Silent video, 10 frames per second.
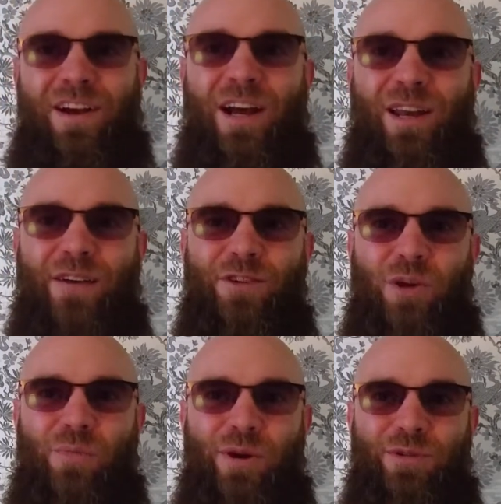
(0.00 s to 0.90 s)
I love
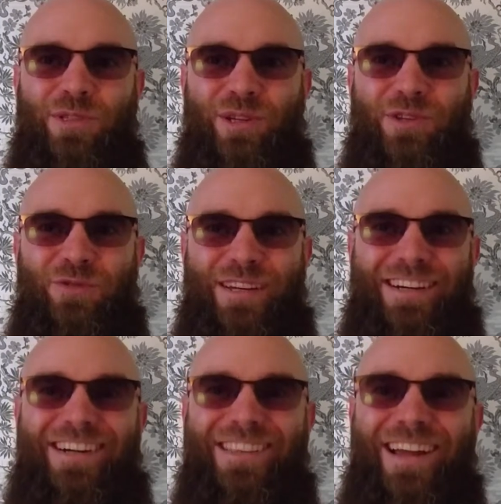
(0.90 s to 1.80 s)
your posts on
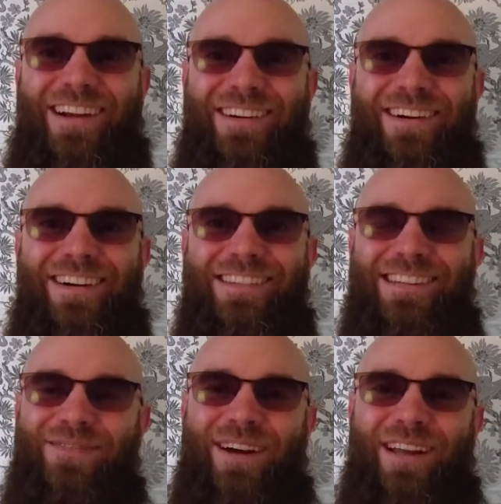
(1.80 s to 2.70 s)
Twitter. They're
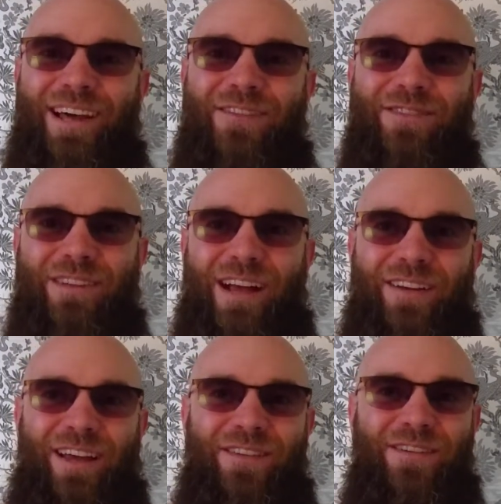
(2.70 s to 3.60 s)
awesome. I
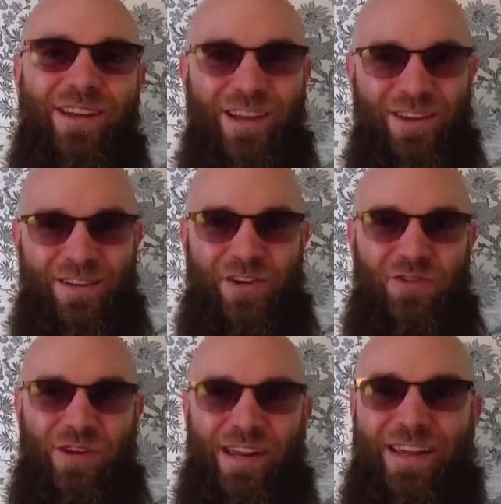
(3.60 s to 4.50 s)
love your
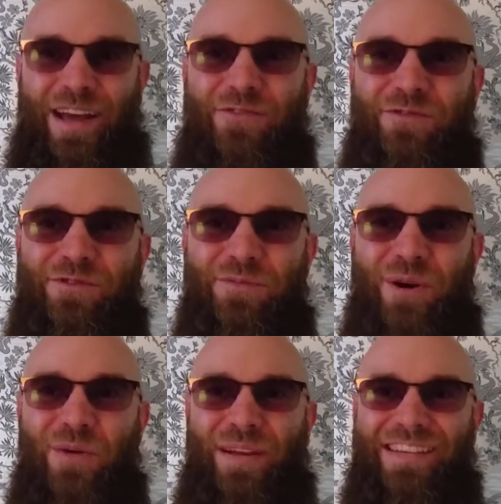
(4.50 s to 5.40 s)
drink and food
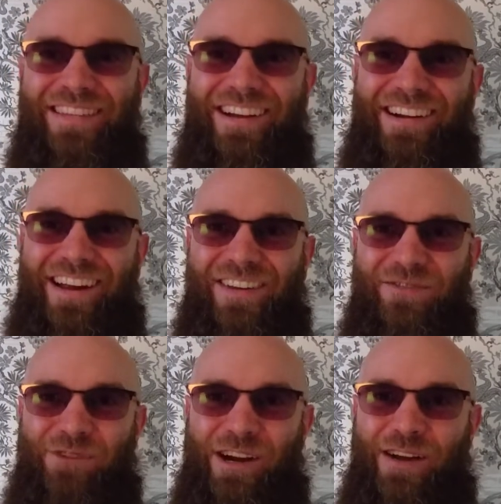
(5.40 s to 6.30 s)
moments there and
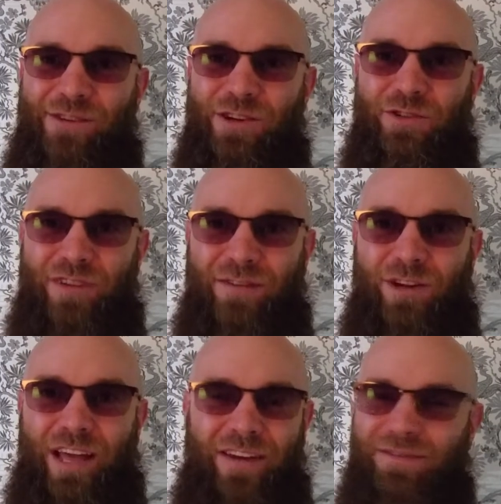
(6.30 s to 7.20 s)
wherever you
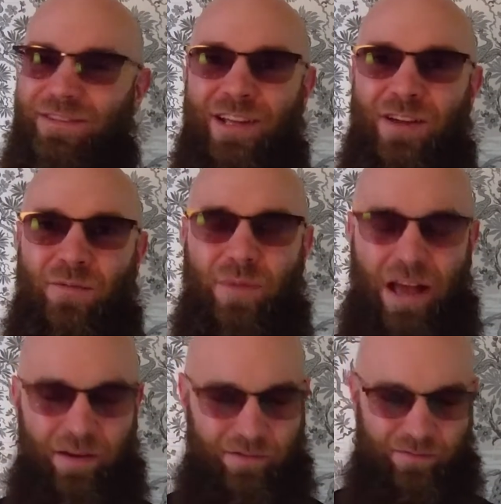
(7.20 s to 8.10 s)
travel. And
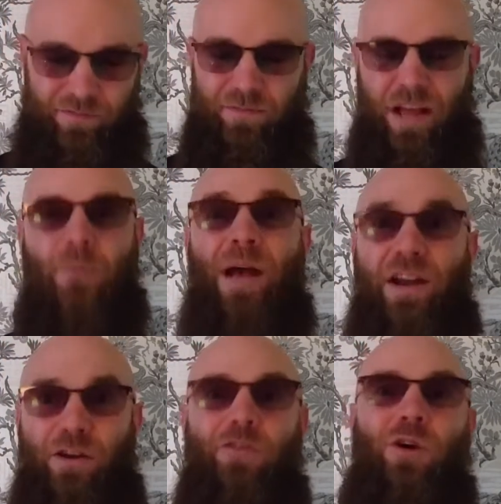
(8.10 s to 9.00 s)
man, a
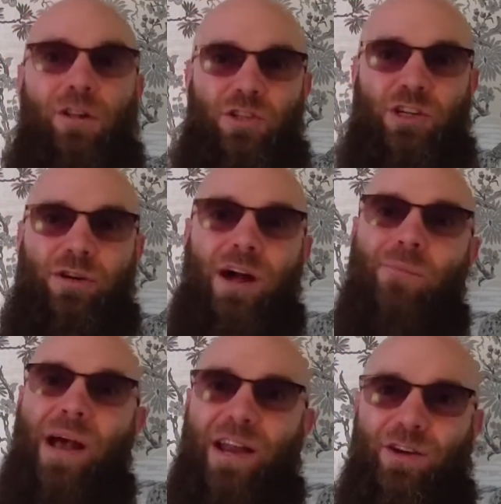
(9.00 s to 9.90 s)
man of
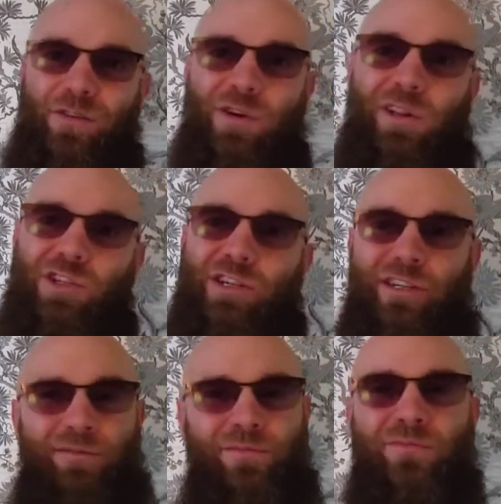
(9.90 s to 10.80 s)

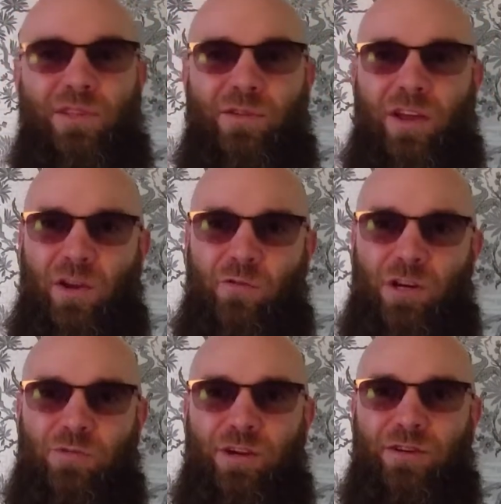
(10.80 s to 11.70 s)
culture.
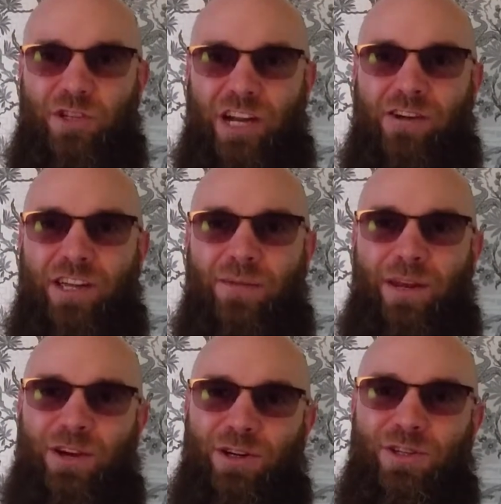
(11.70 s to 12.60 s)
Wish we could share a
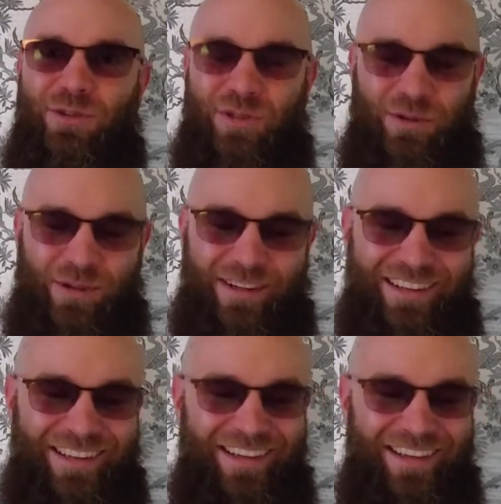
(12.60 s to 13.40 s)
gimlet or two soon.